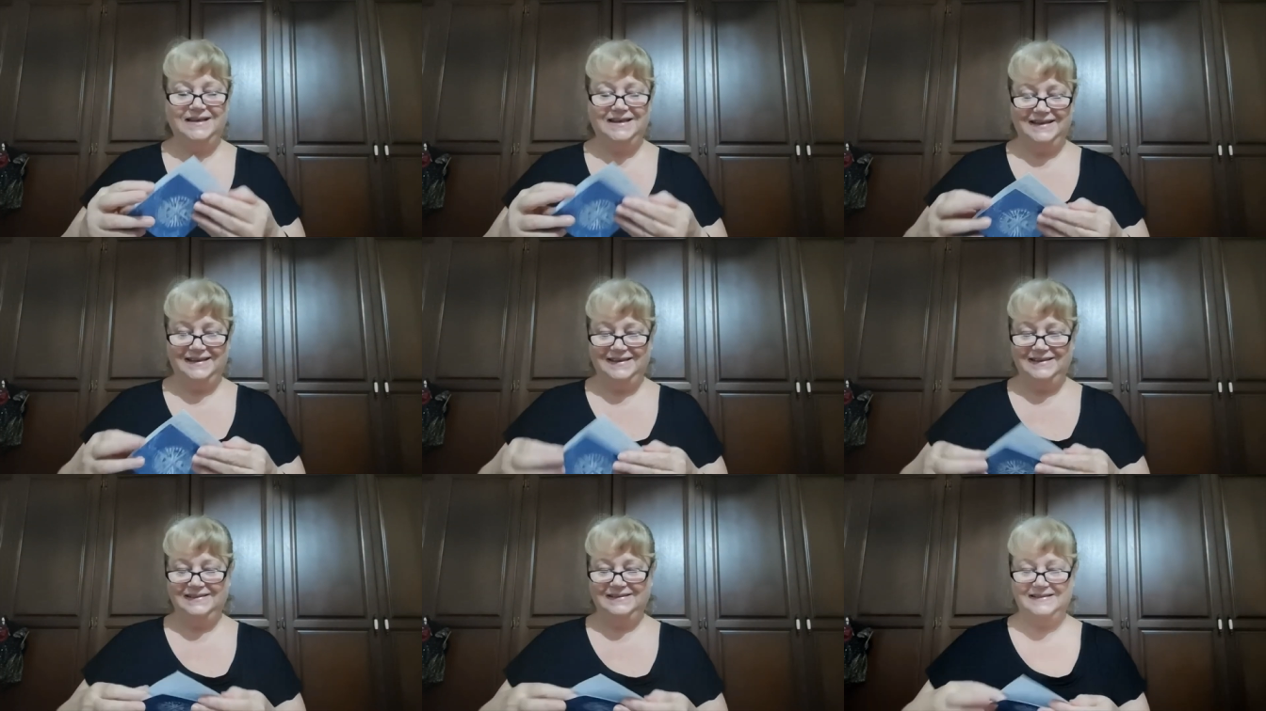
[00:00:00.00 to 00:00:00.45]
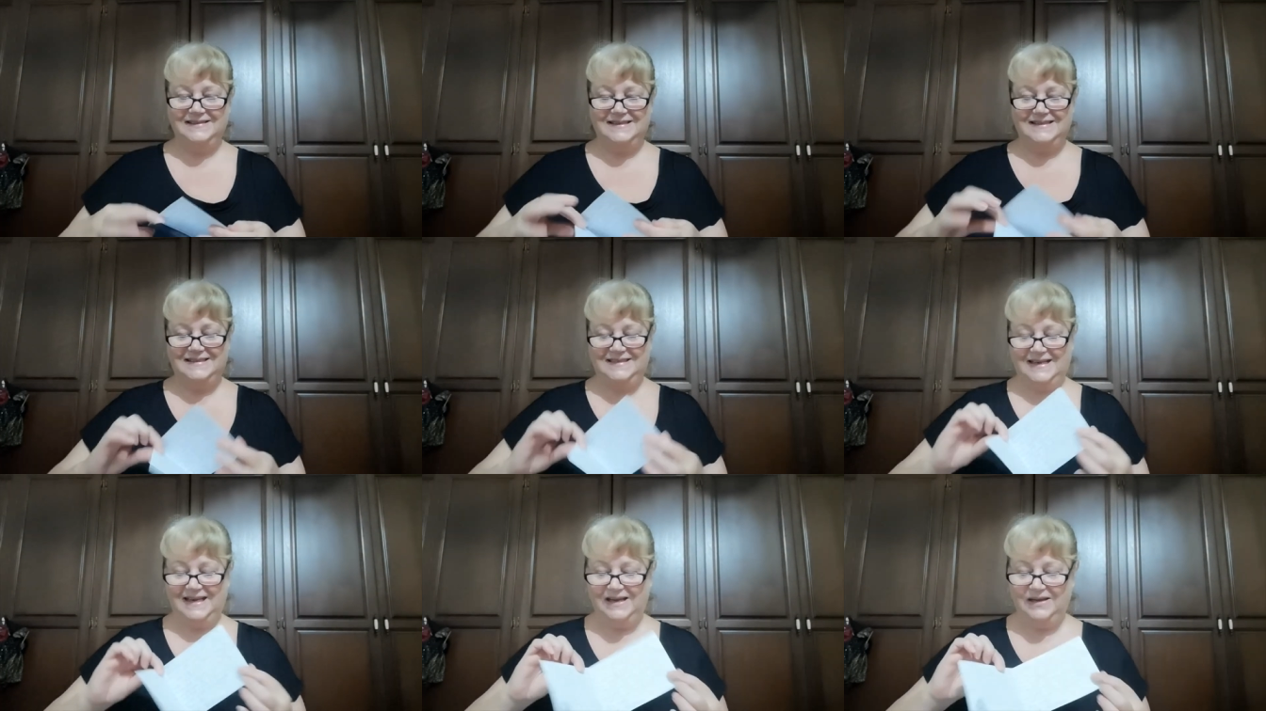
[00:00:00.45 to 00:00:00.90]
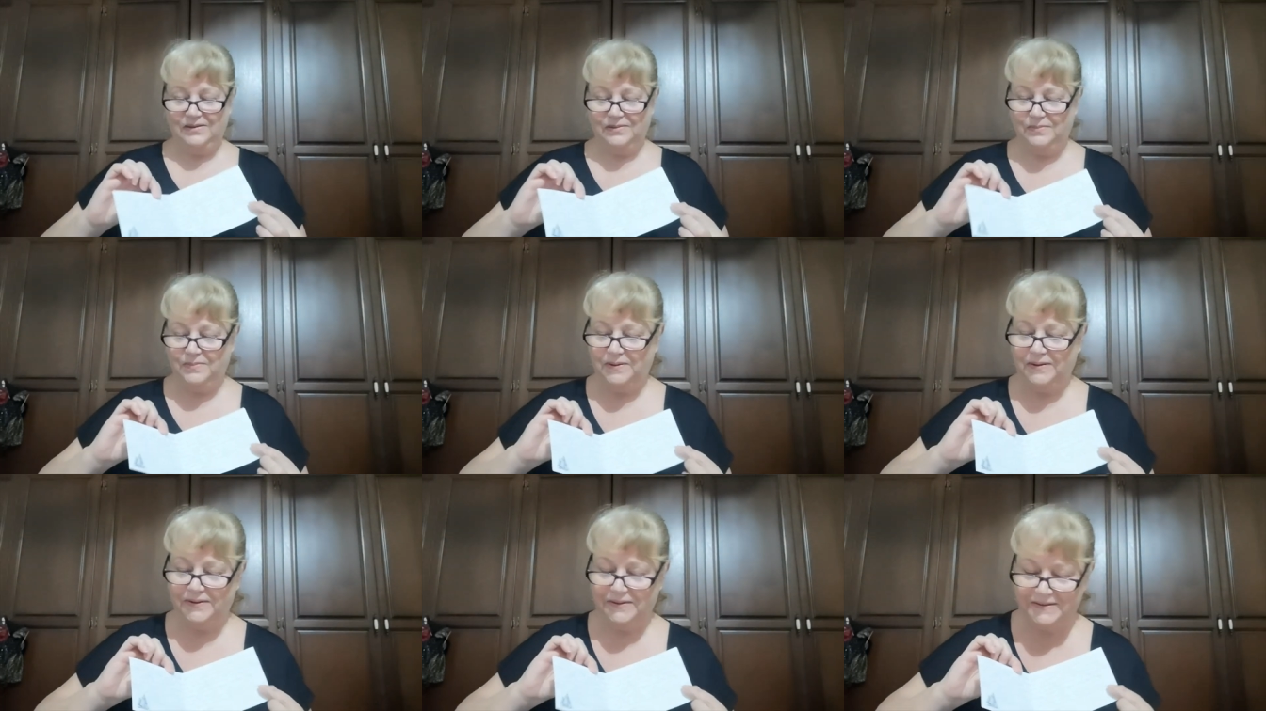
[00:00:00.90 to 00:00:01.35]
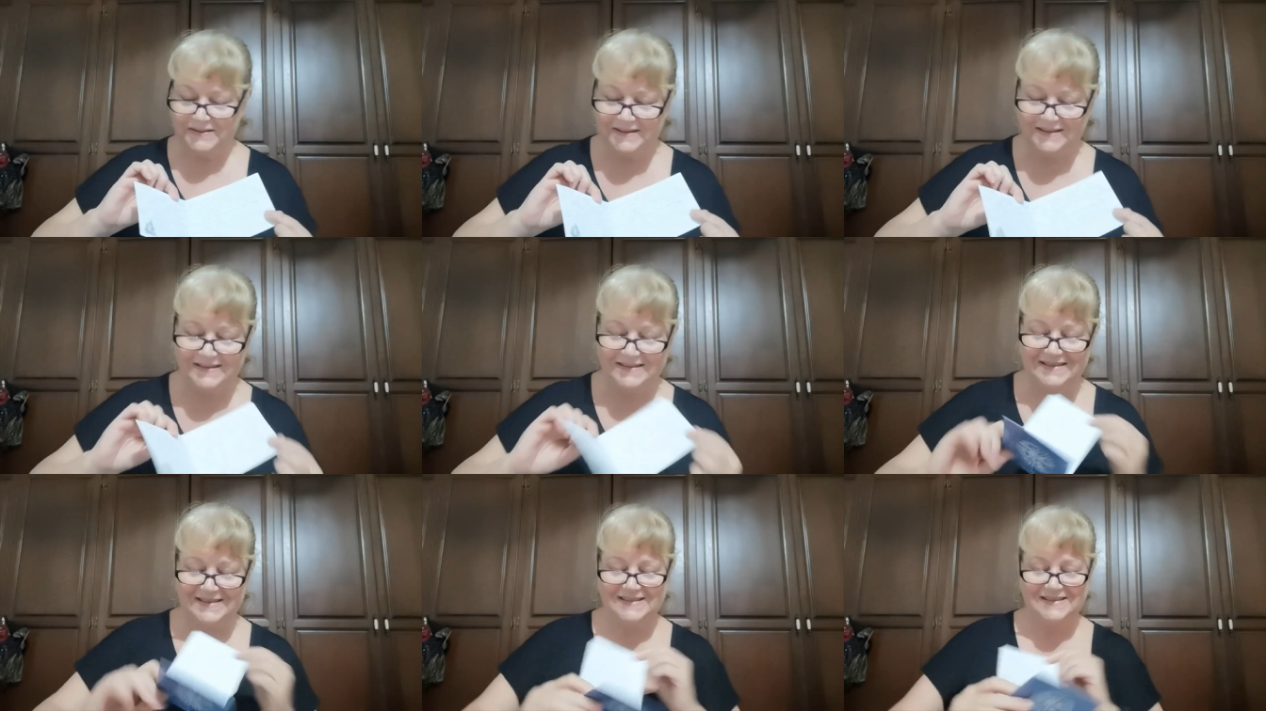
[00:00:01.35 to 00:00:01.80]
And a little sailboat
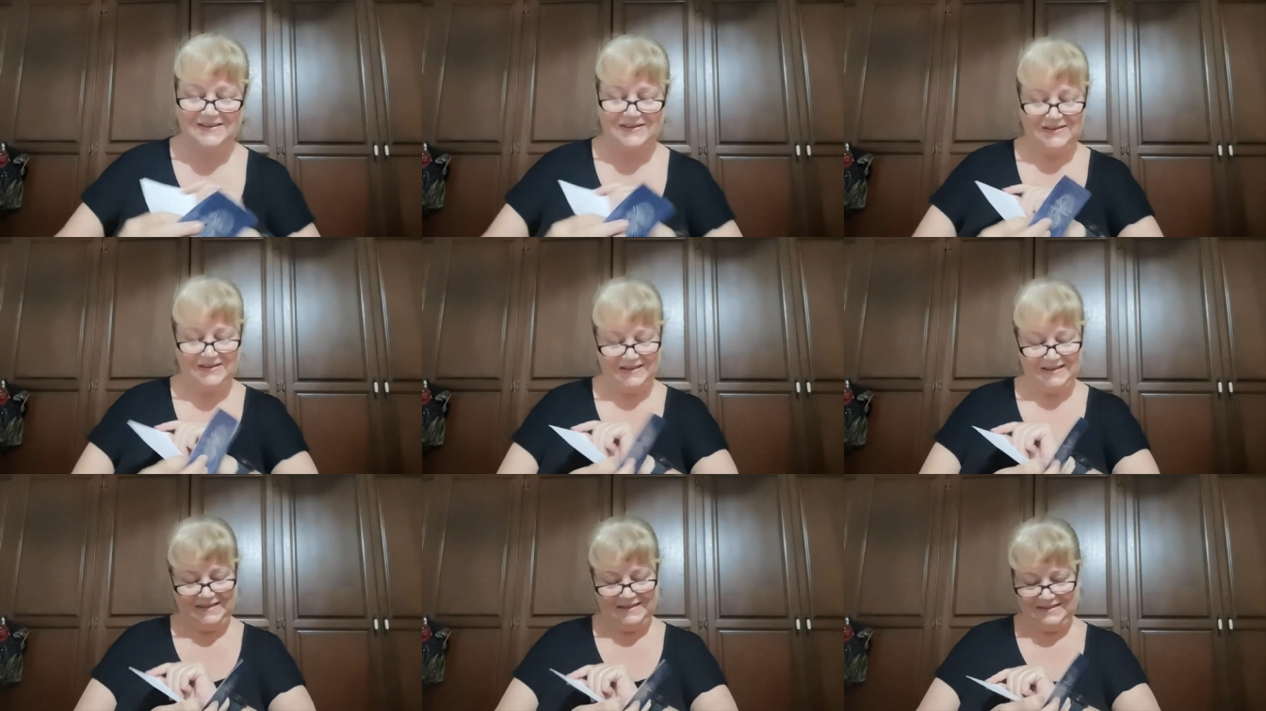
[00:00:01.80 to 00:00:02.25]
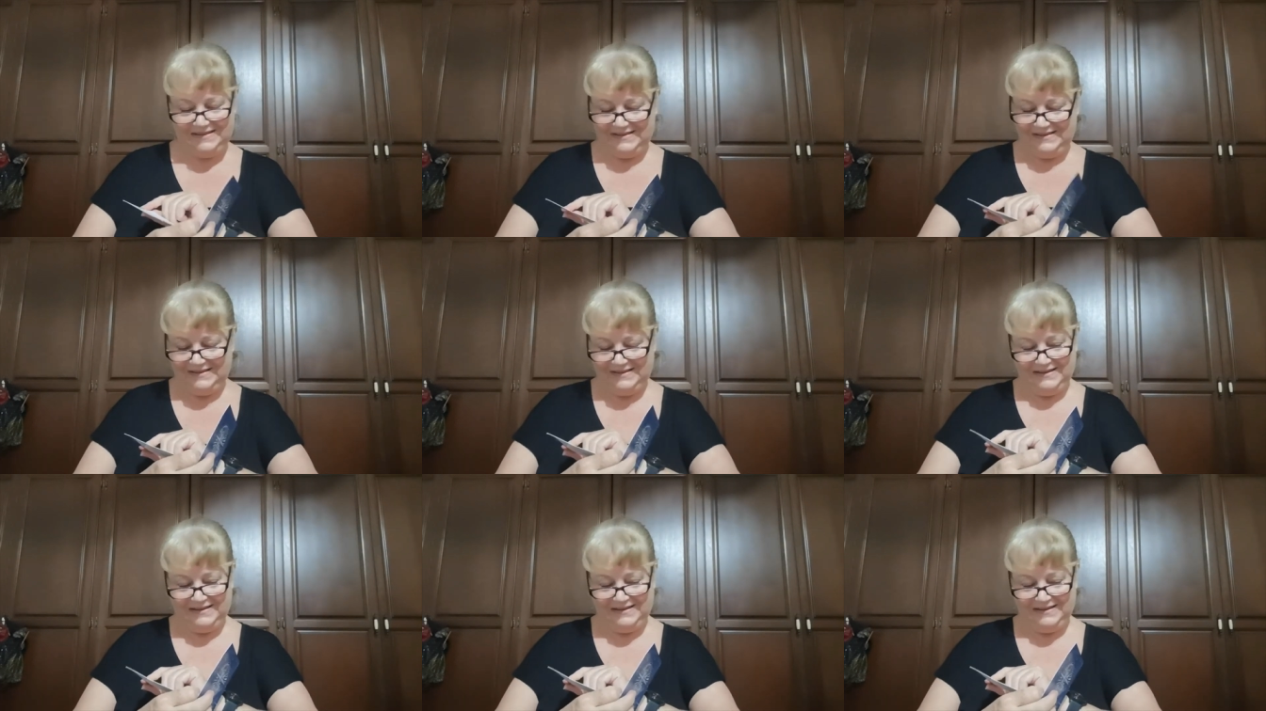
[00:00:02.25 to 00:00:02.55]
inside.